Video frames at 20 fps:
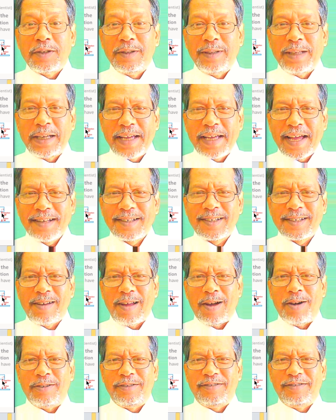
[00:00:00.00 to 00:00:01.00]
So they
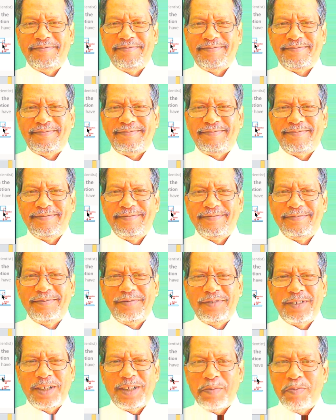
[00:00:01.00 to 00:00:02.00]
cancel out.
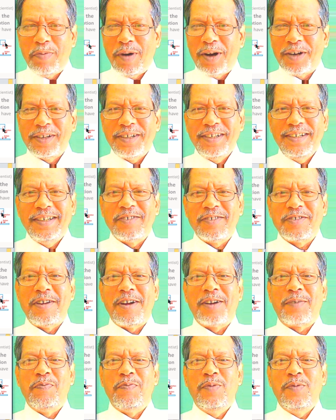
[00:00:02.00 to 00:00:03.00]
So the body
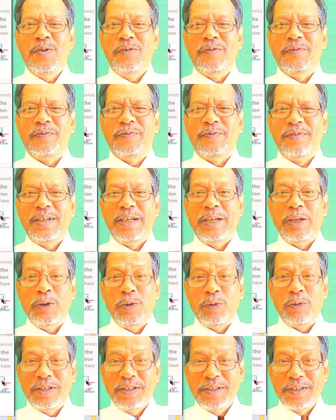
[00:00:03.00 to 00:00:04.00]
does not move.
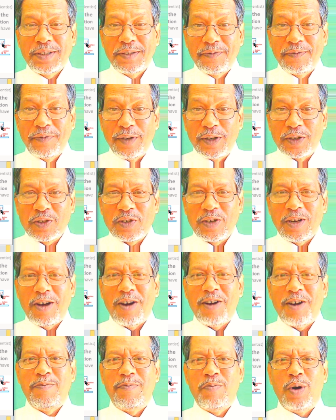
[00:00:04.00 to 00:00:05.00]
Newton's first
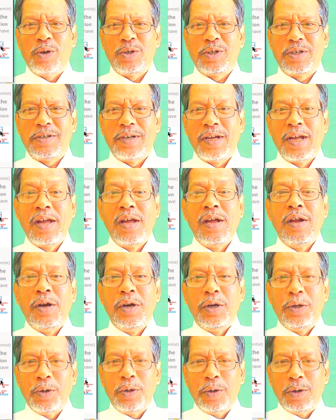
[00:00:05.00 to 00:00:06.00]
law of motion.
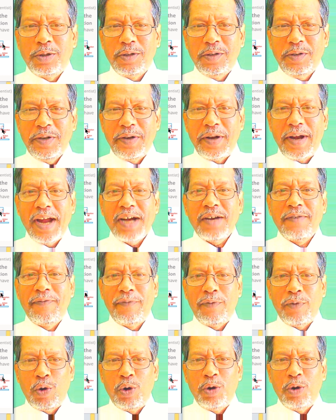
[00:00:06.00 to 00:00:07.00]
Total net
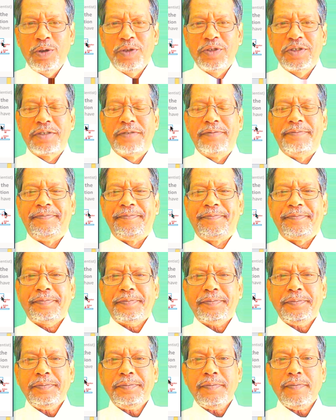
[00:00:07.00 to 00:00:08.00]
force
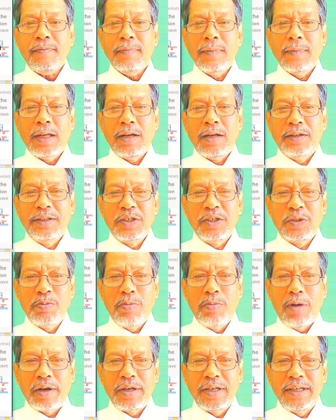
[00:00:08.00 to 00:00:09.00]
on
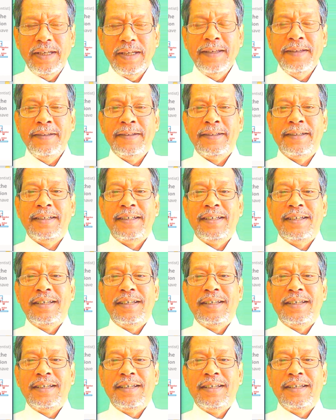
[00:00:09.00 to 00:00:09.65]
this body